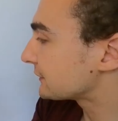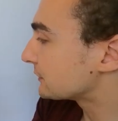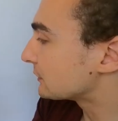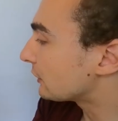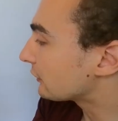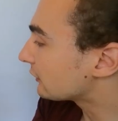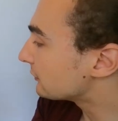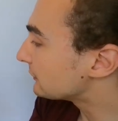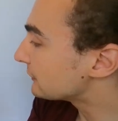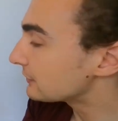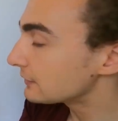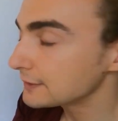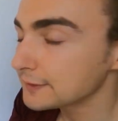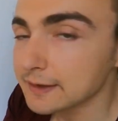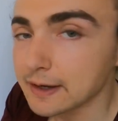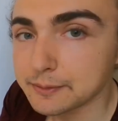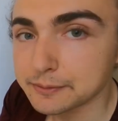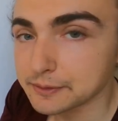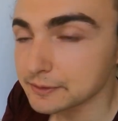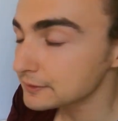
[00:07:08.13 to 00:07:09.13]
So welcome you all
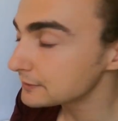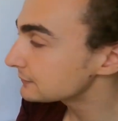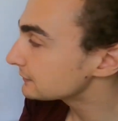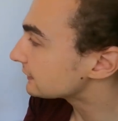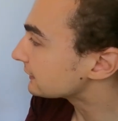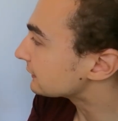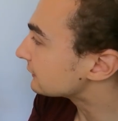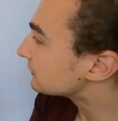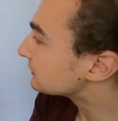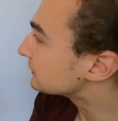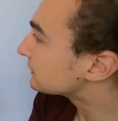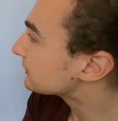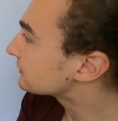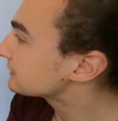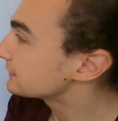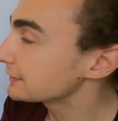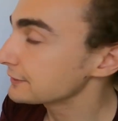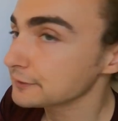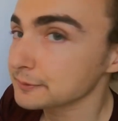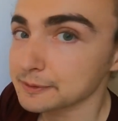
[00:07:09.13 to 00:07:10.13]
to afternoon, and I hope you
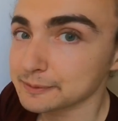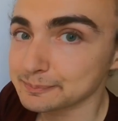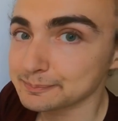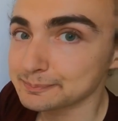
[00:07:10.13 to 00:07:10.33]
have a nice